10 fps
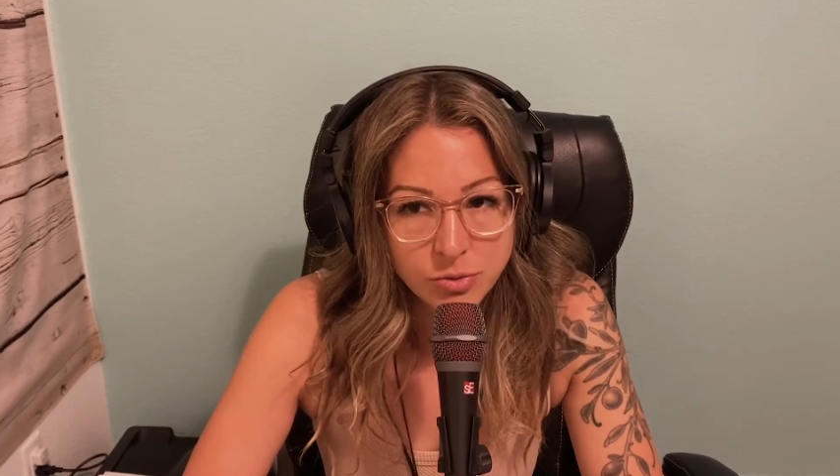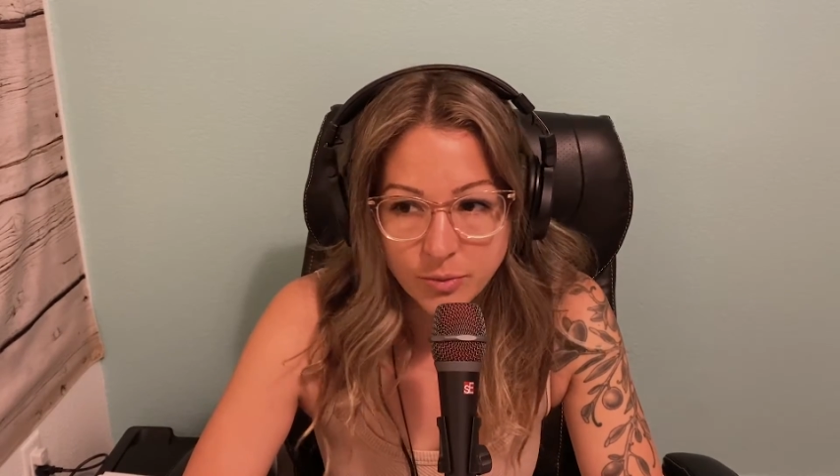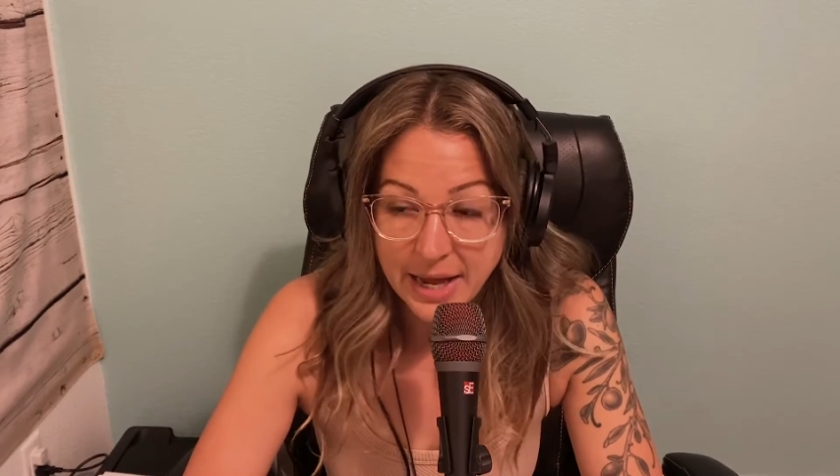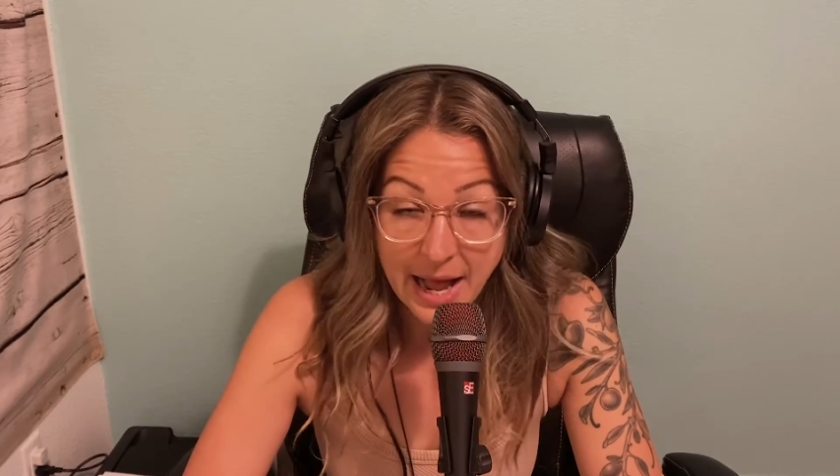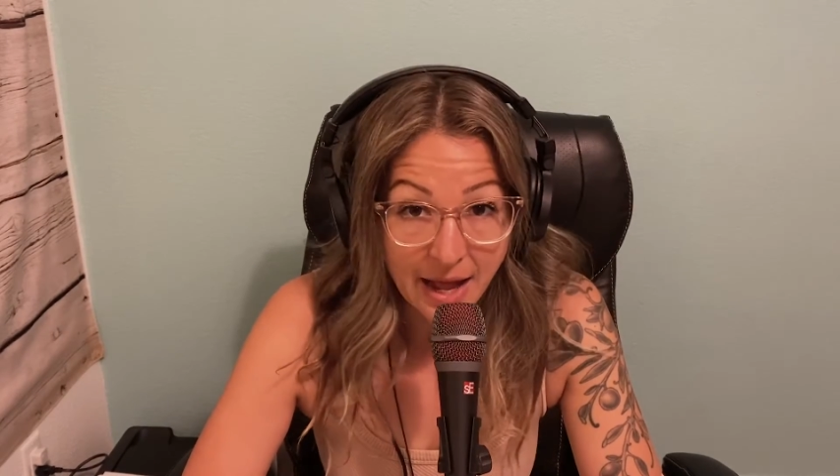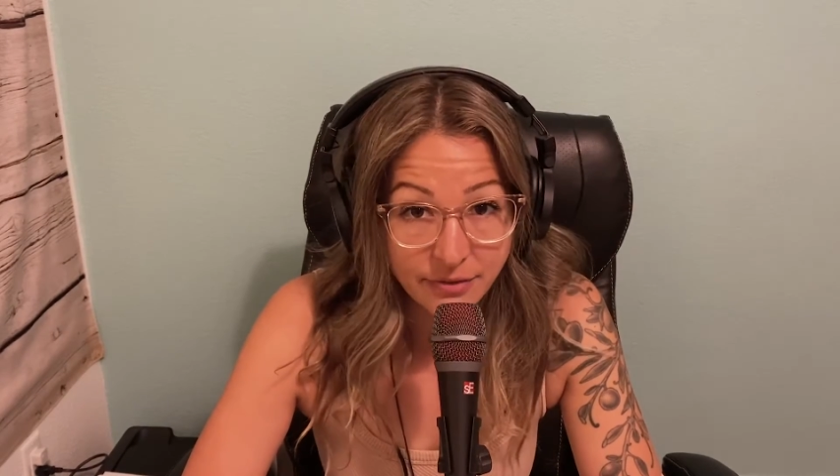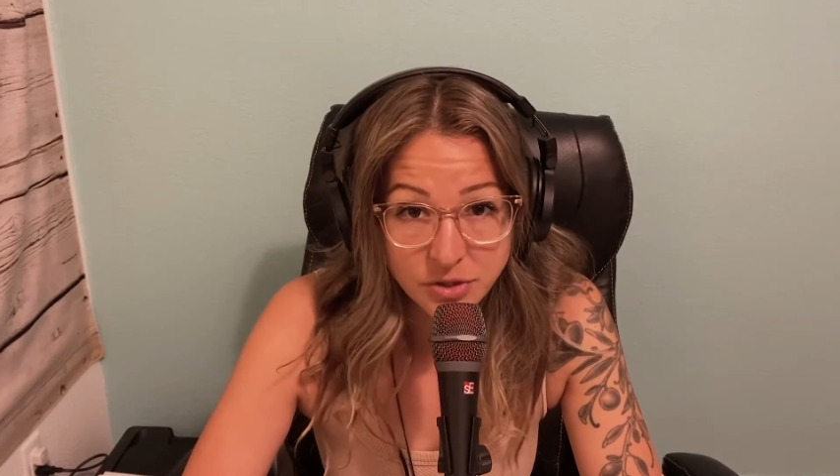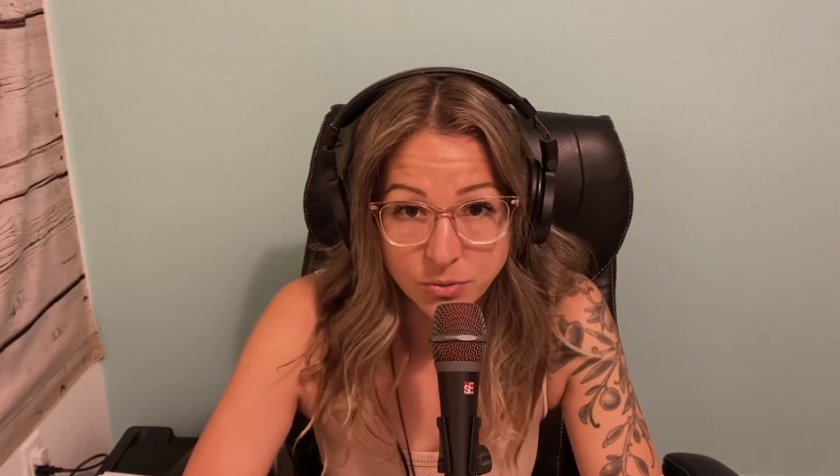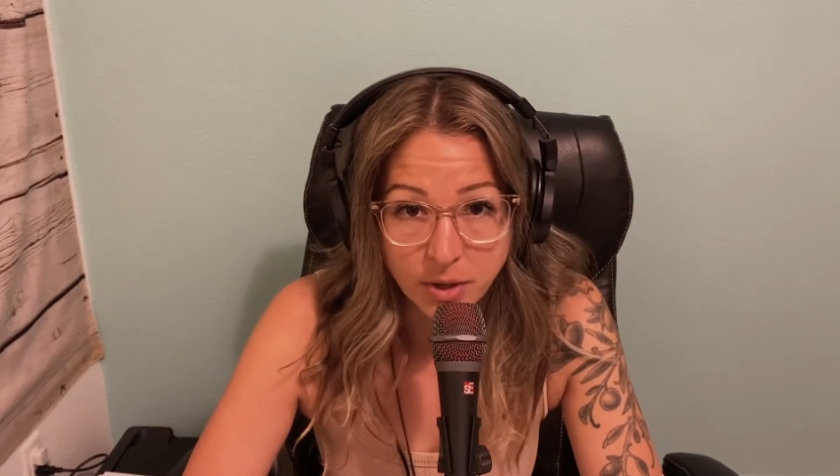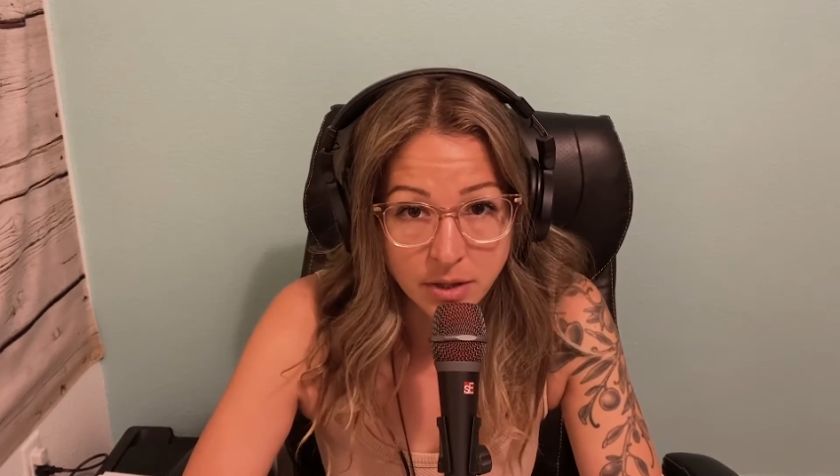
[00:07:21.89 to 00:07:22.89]
where we have
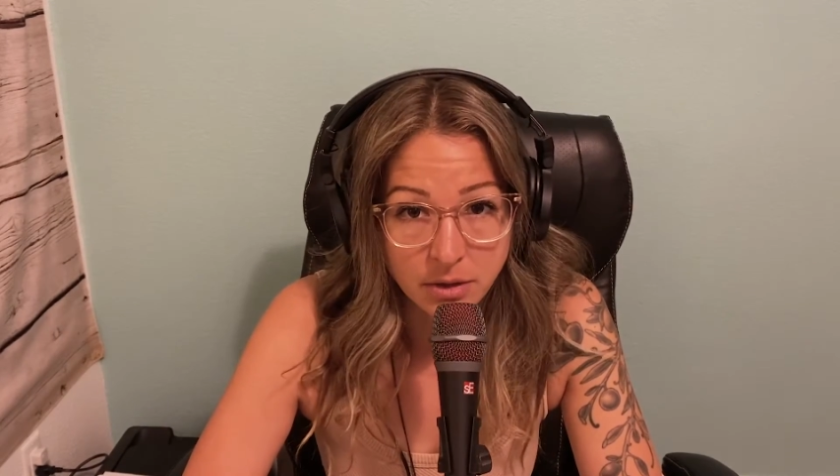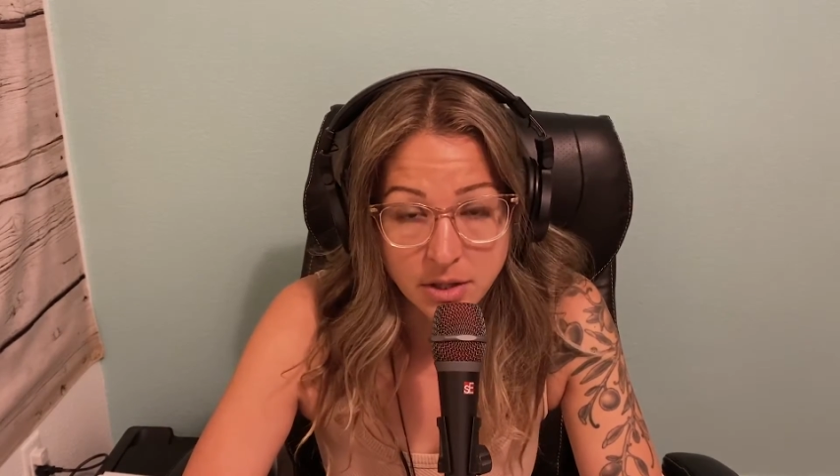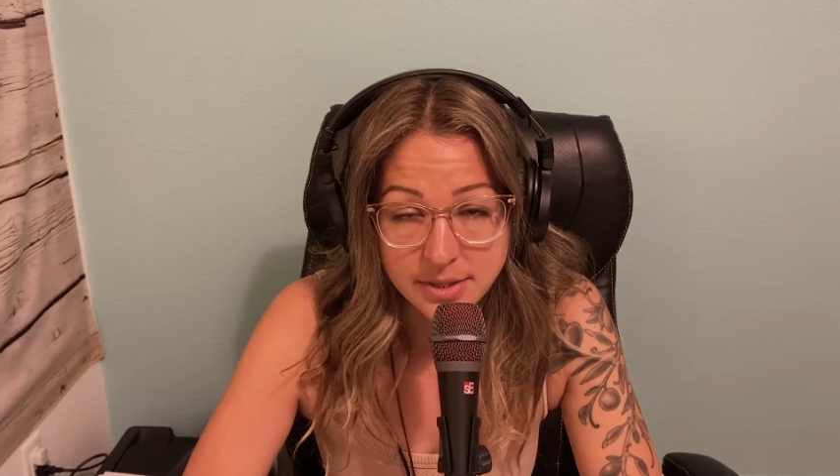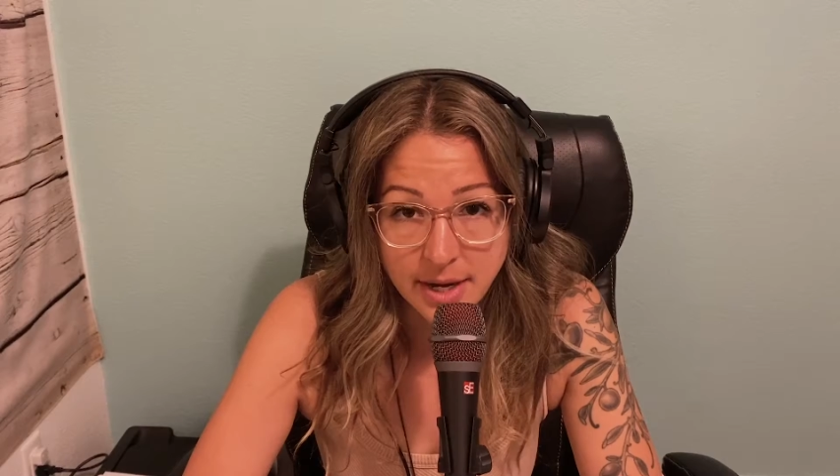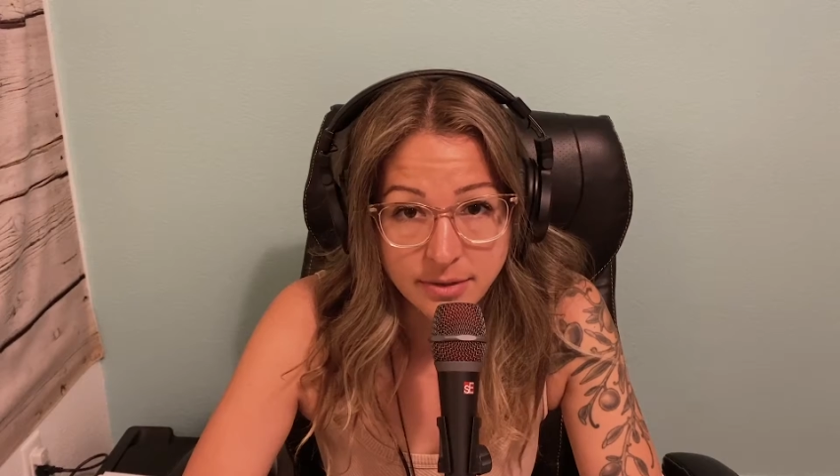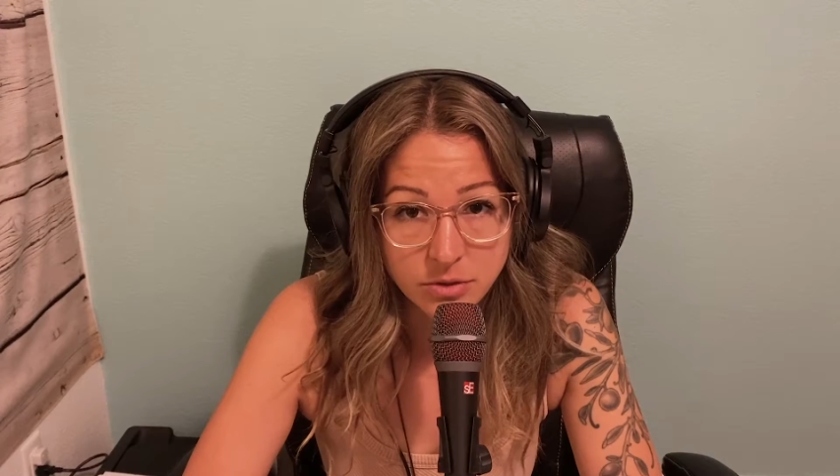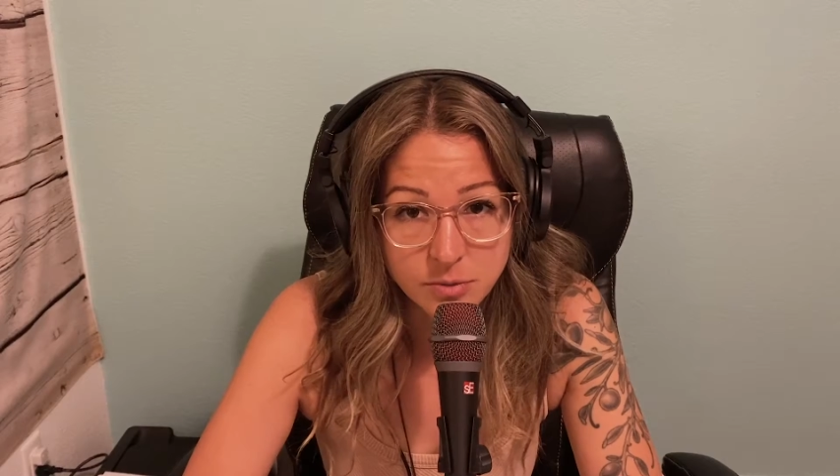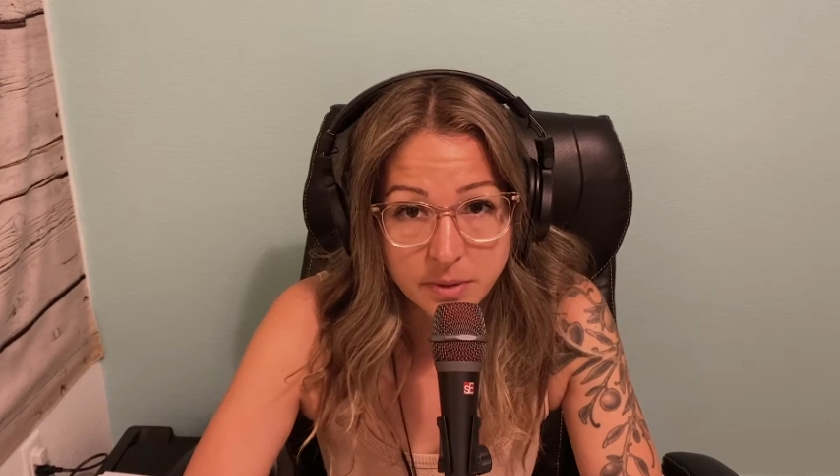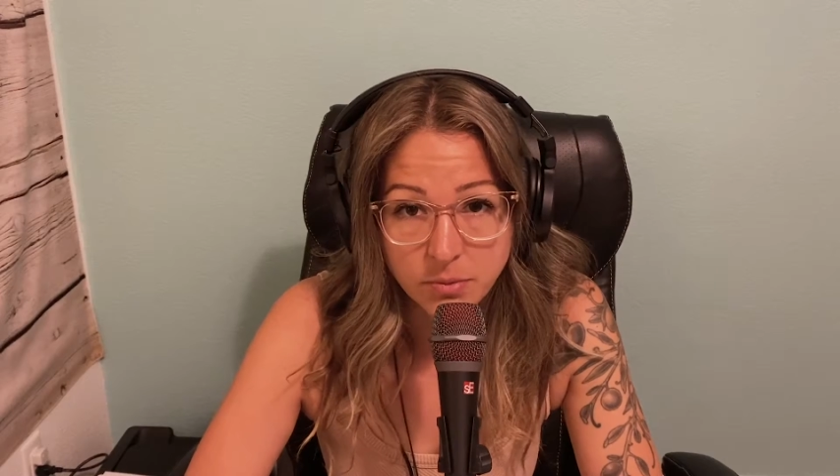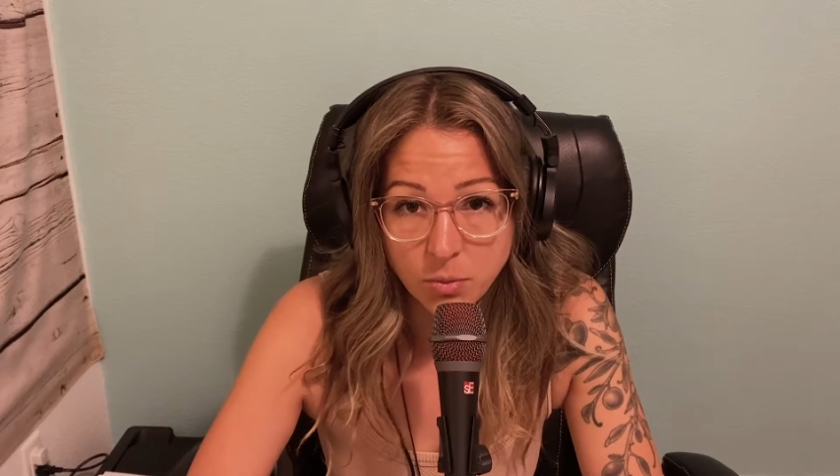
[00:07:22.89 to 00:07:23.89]
to run alongside those
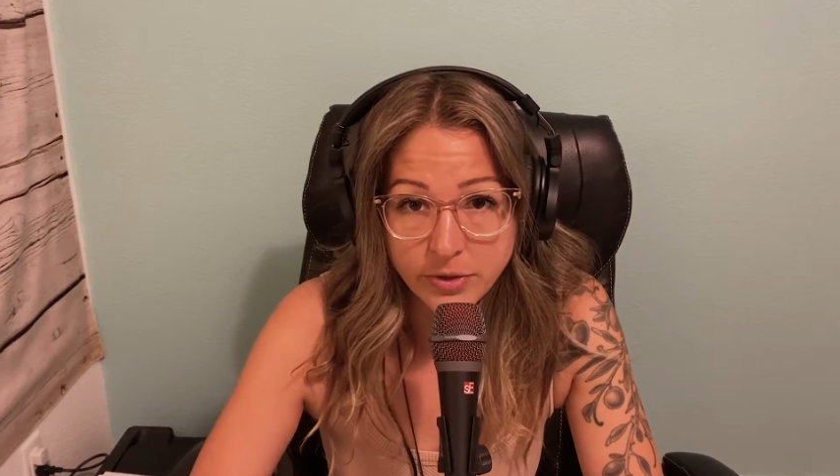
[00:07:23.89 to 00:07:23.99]
people,